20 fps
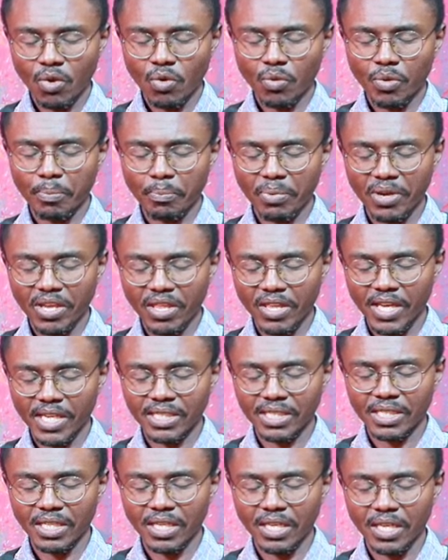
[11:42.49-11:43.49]
We pray
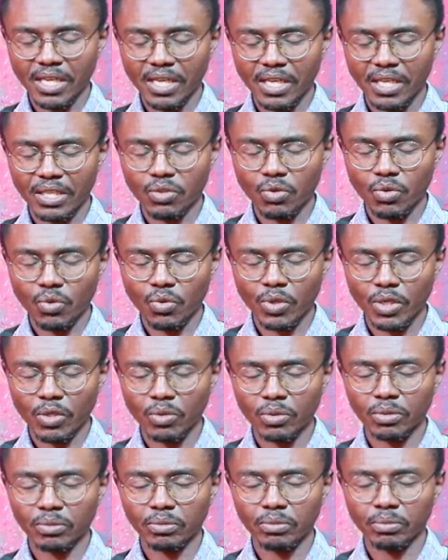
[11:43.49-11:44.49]
that you
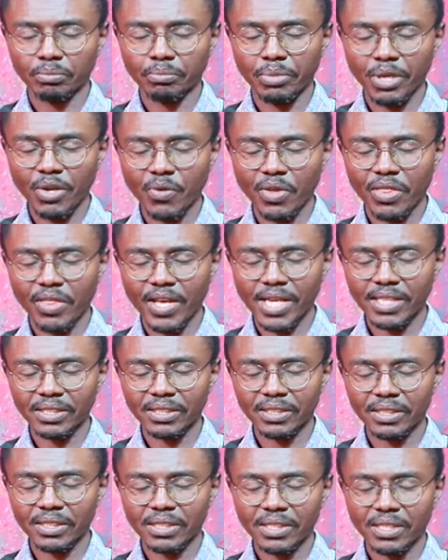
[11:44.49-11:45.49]
will be with
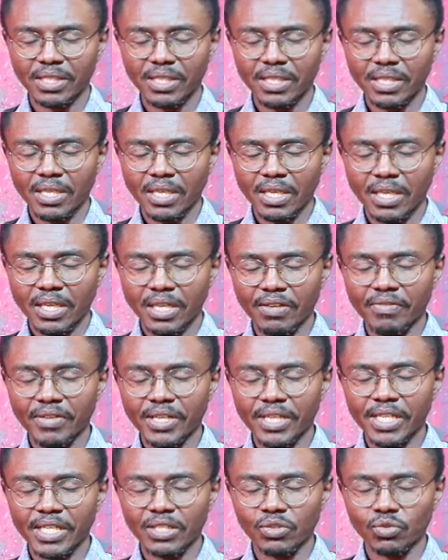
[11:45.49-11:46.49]
us,
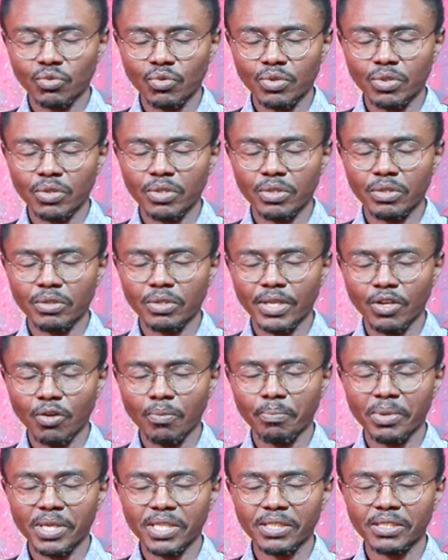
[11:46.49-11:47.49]
even as we
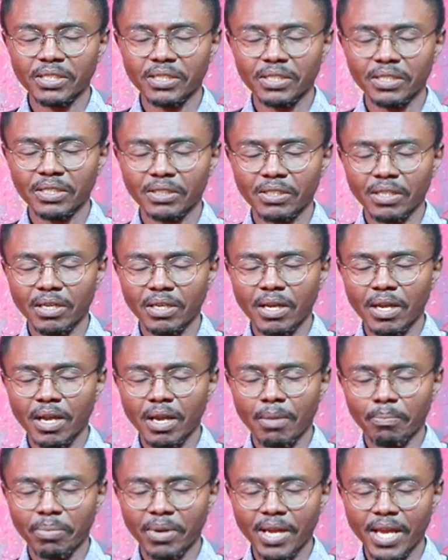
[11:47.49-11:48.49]
help us
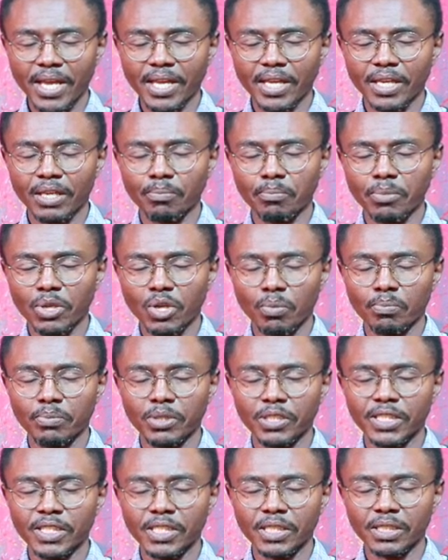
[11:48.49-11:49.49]
apply and be
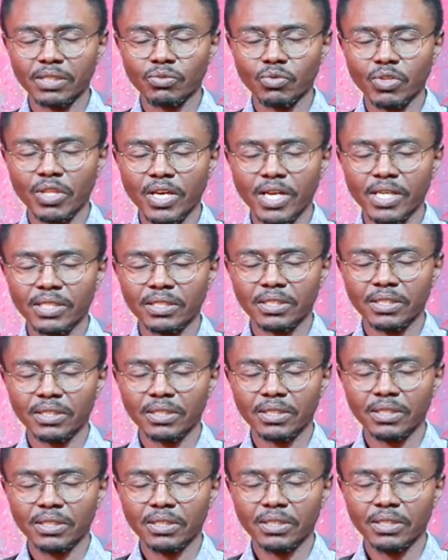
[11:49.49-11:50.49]
obedient with us.
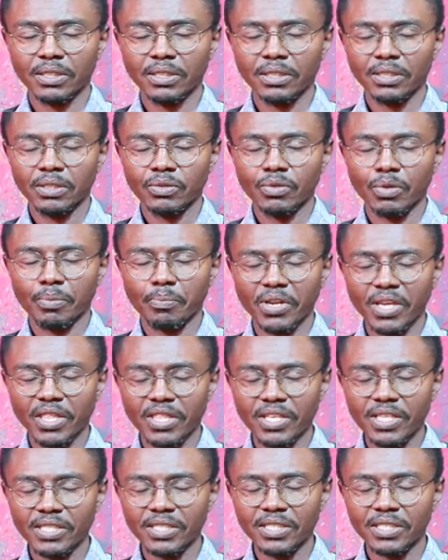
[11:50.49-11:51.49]
We pray
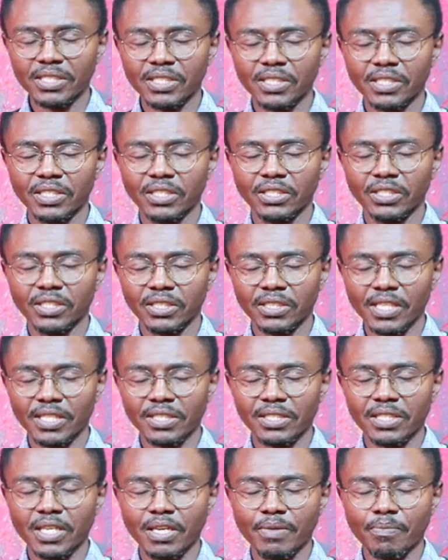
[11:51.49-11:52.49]
this in
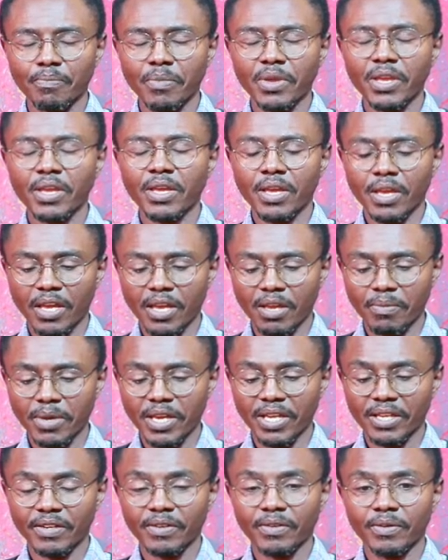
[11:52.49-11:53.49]
Jesus' name.
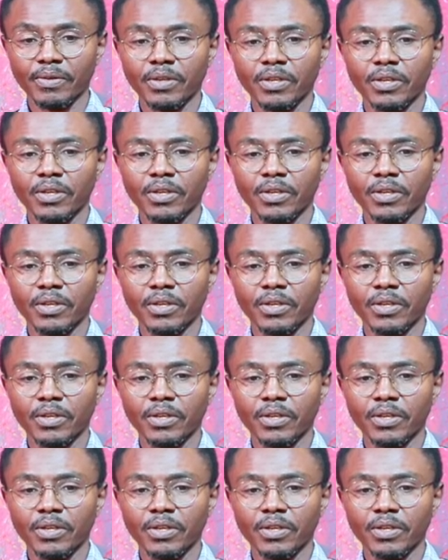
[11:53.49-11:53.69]
Amen.